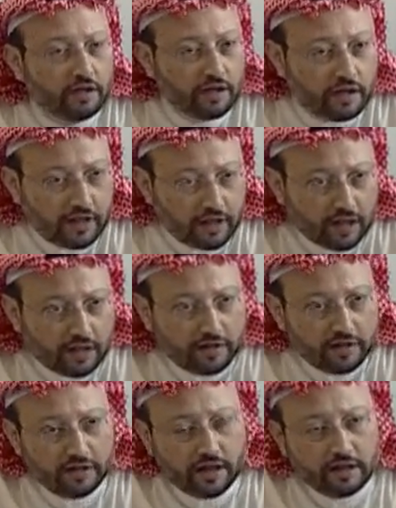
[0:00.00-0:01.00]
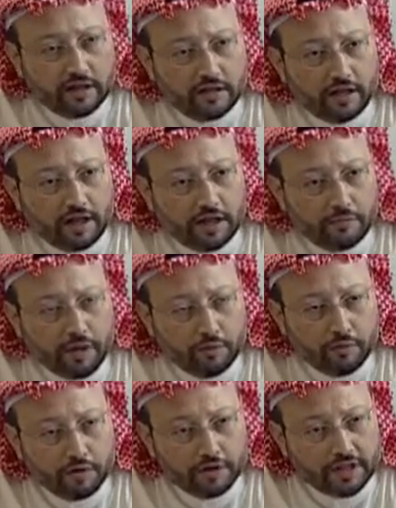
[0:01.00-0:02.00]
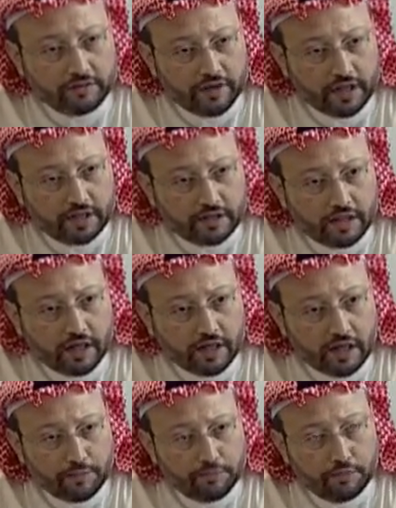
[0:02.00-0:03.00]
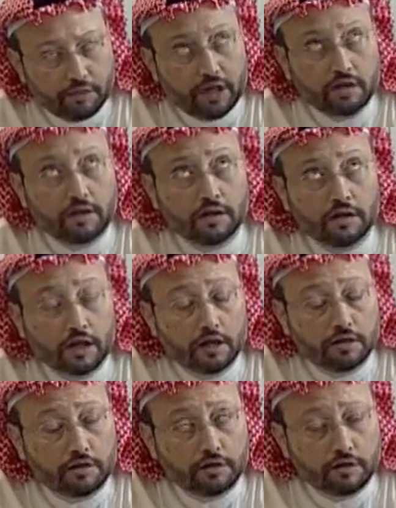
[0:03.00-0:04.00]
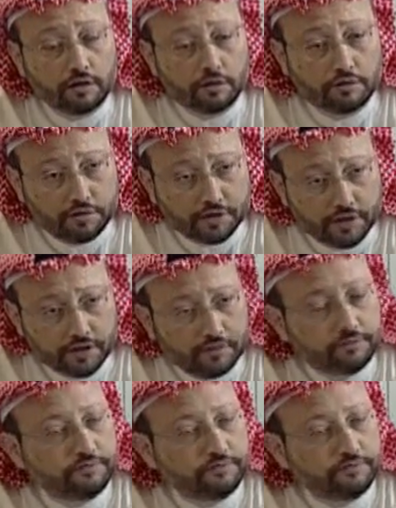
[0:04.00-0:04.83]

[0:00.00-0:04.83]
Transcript: That the time I worked in Afghanistan up to 1993.